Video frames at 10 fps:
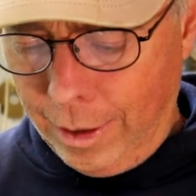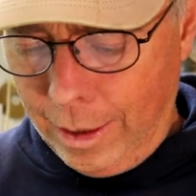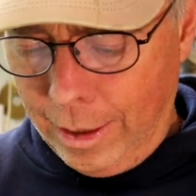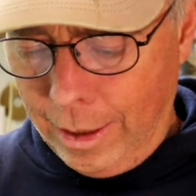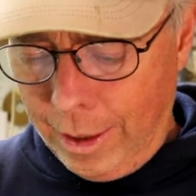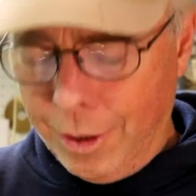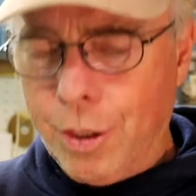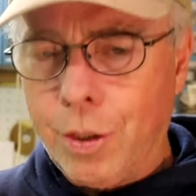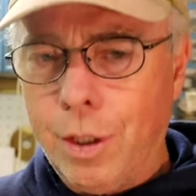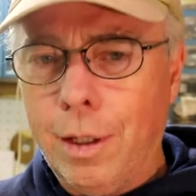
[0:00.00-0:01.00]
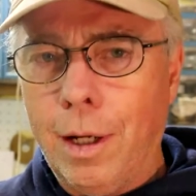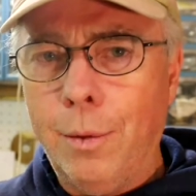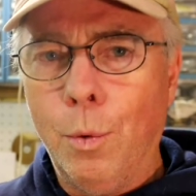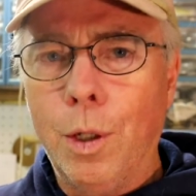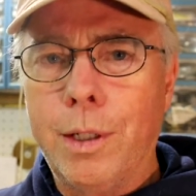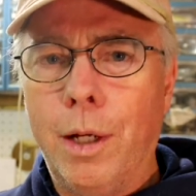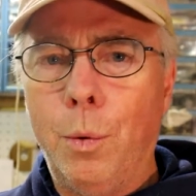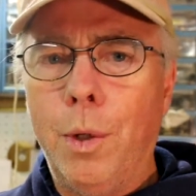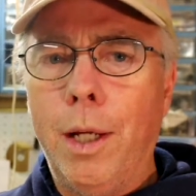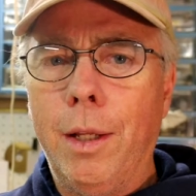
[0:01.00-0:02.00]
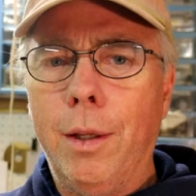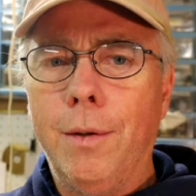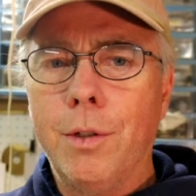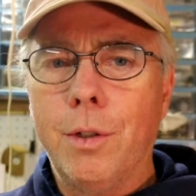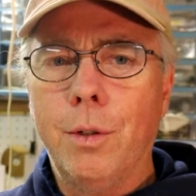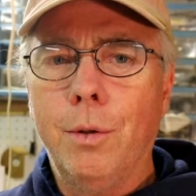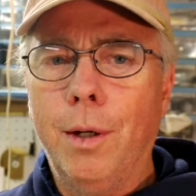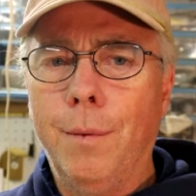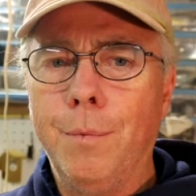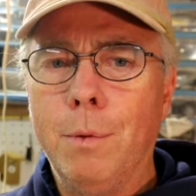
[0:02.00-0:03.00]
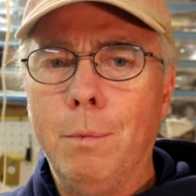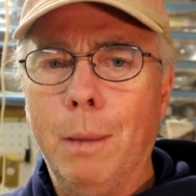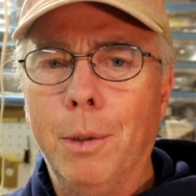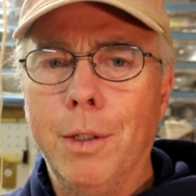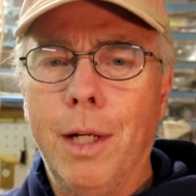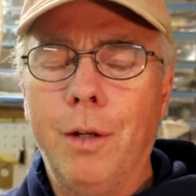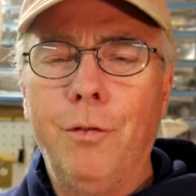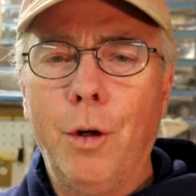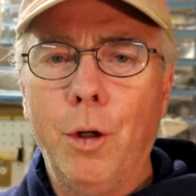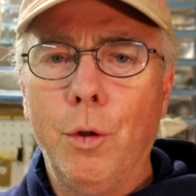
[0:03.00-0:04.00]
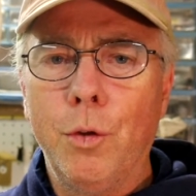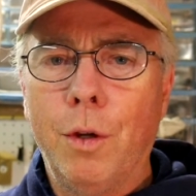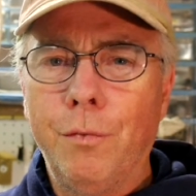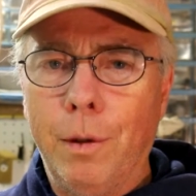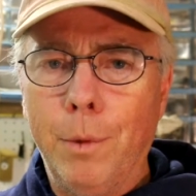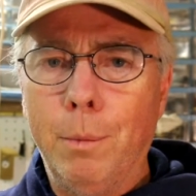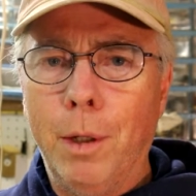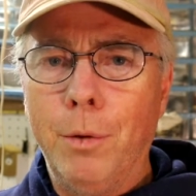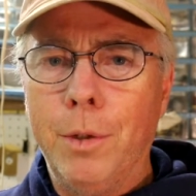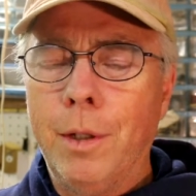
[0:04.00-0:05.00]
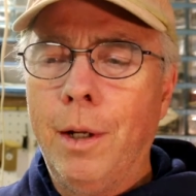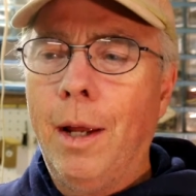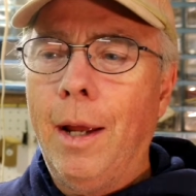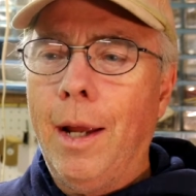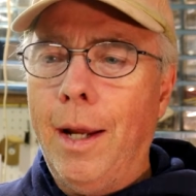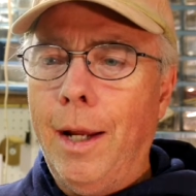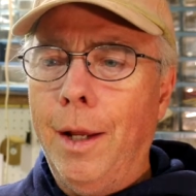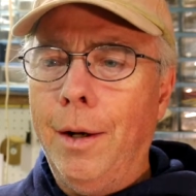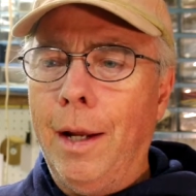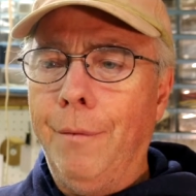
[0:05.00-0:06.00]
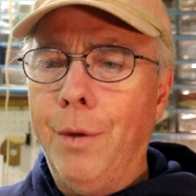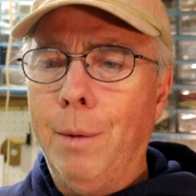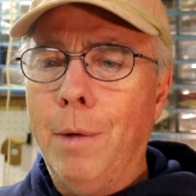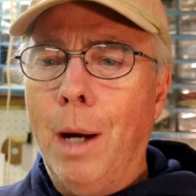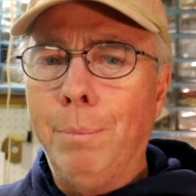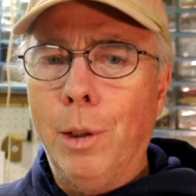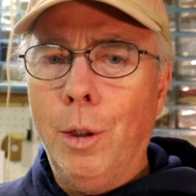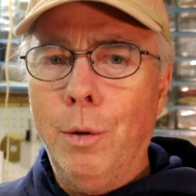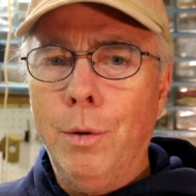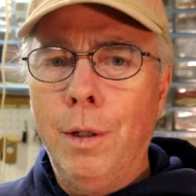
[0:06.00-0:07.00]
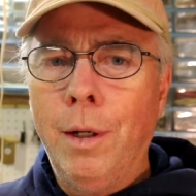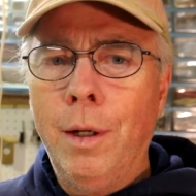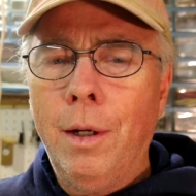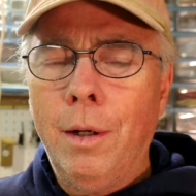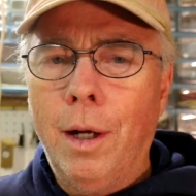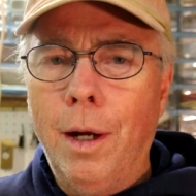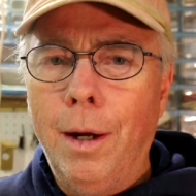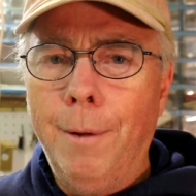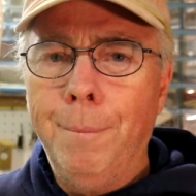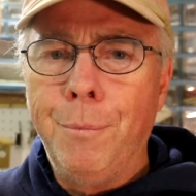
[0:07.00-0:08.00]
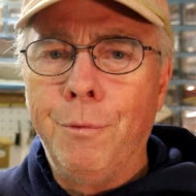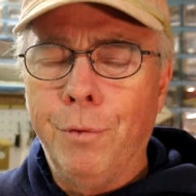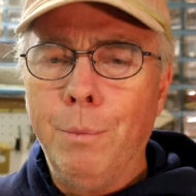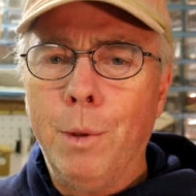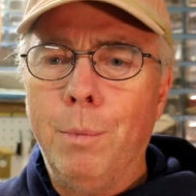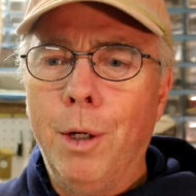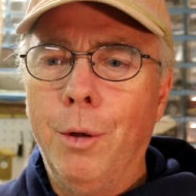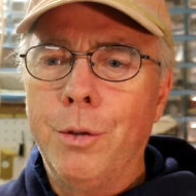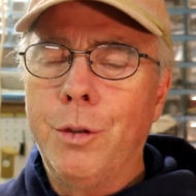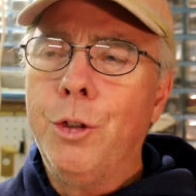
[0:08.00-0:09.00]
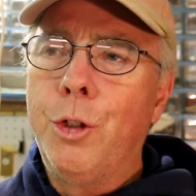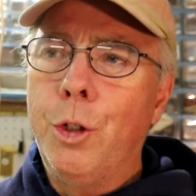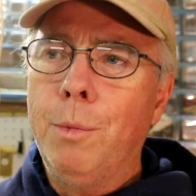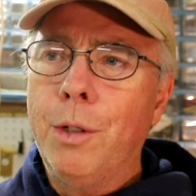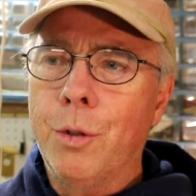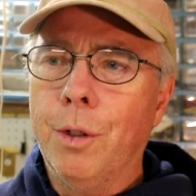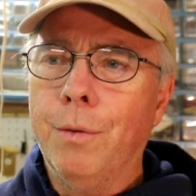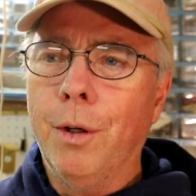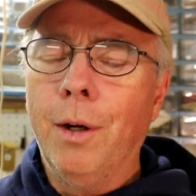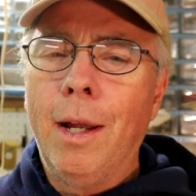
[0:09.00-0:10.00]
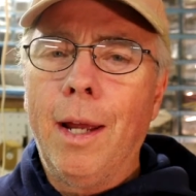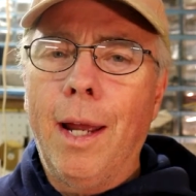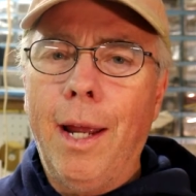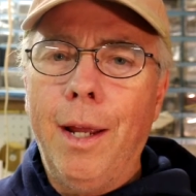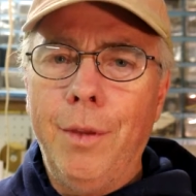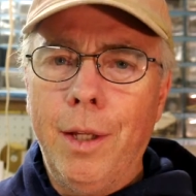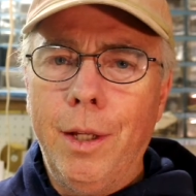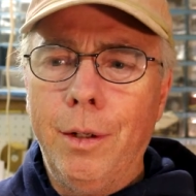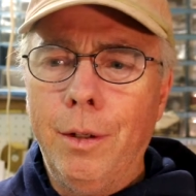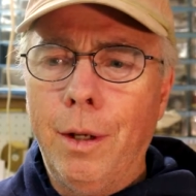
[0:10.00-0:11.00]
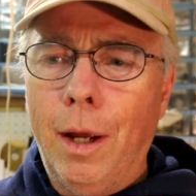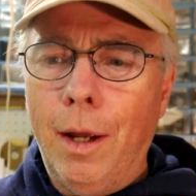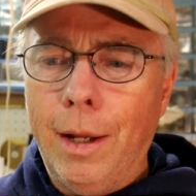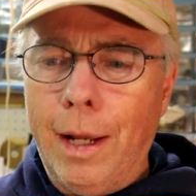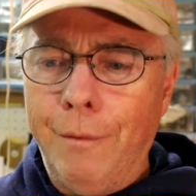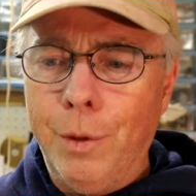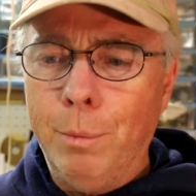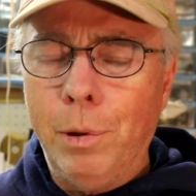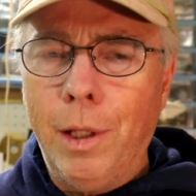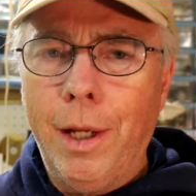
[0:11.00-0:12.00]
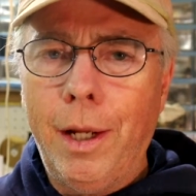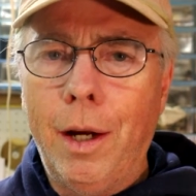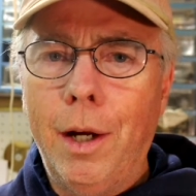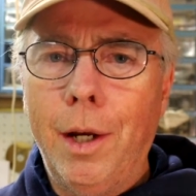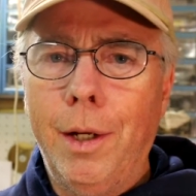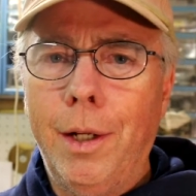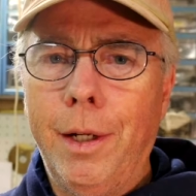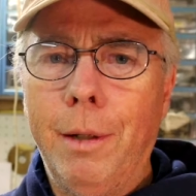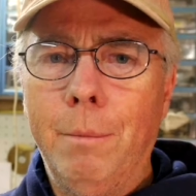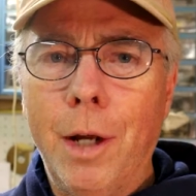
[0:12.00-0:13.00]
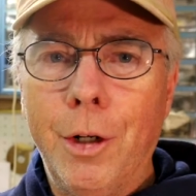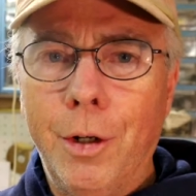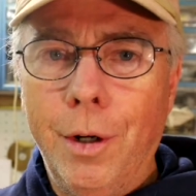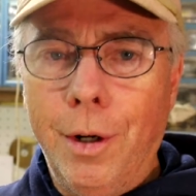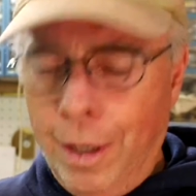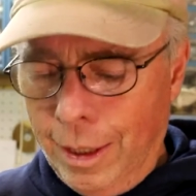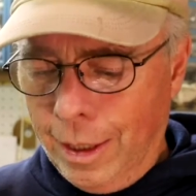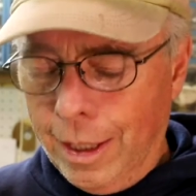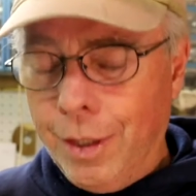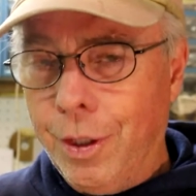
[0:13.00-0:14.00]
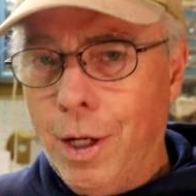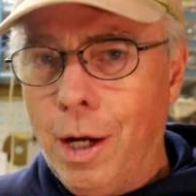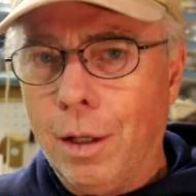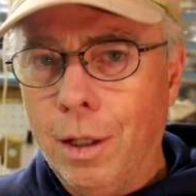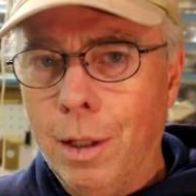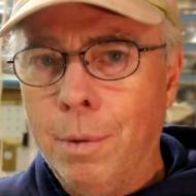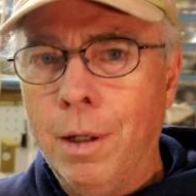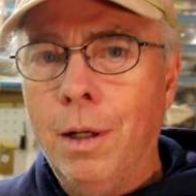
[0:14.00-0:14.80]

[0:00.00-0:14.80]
in addition, I worked out a way to be able to take photos from the boat and have them upload from the boat to my server, and then have them play on a monitor in the yacht club,